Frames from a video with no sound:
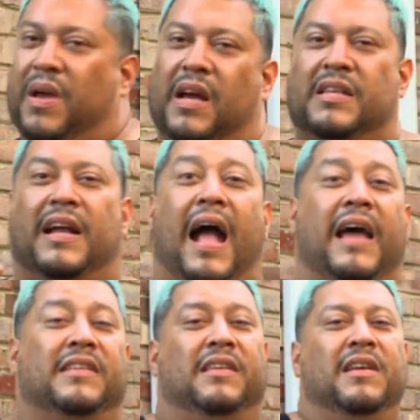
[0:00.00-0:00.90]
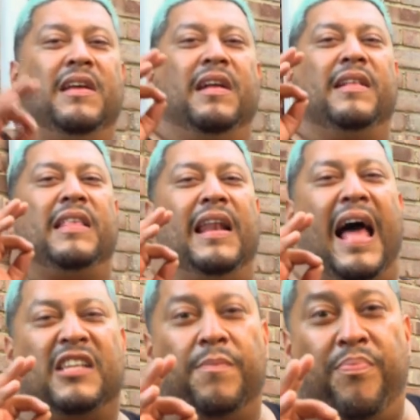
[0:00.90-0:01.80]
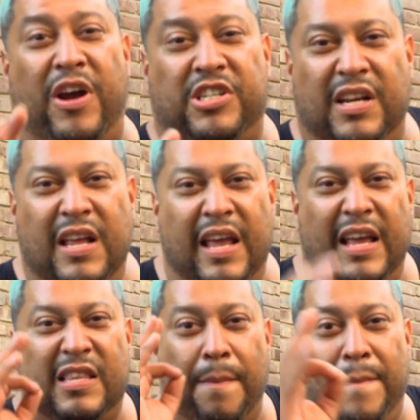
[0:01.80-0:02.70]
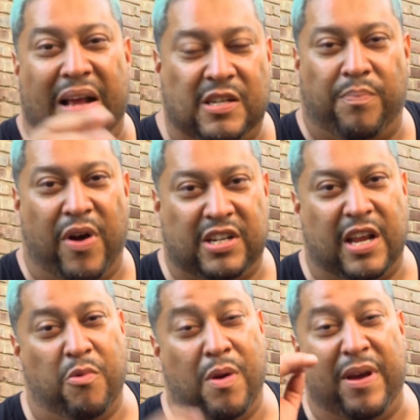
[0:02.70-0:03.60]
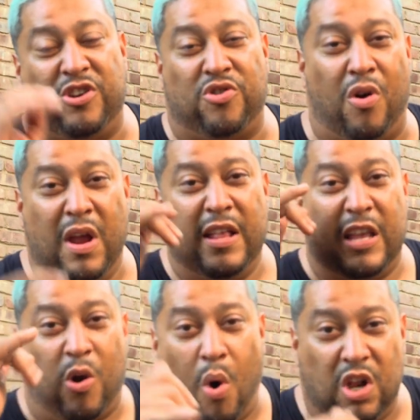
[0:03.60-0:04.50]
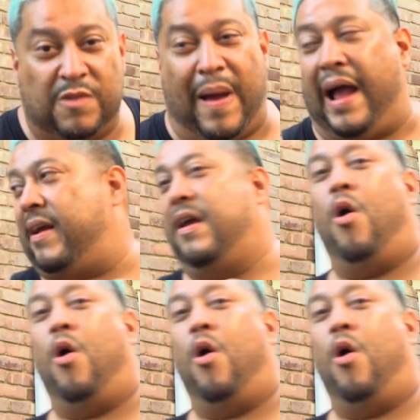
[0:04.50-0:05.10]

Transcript: Because, guys, the last impression is the best impression. You want to make sure you call us back.